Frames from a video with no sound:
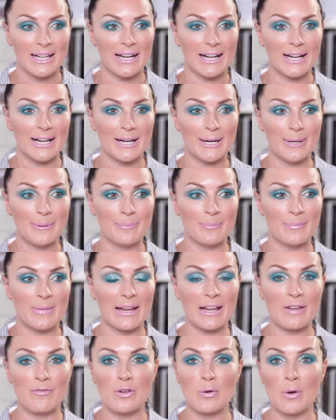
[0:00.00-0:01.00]
Um,
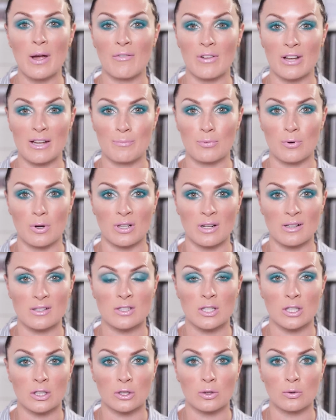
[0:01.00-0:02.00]
if you have any products
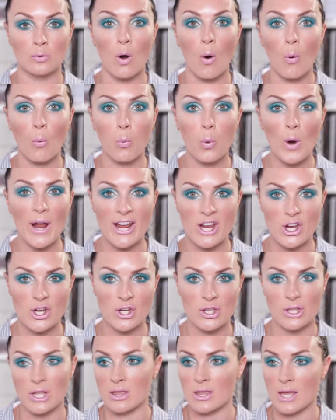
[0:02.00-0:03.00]
that you
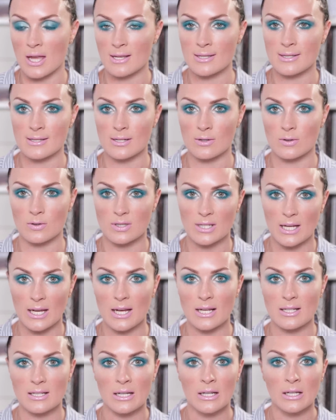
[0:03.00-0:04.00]
wish that they still
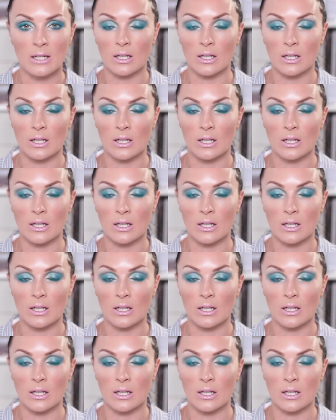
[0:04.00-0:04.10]
did,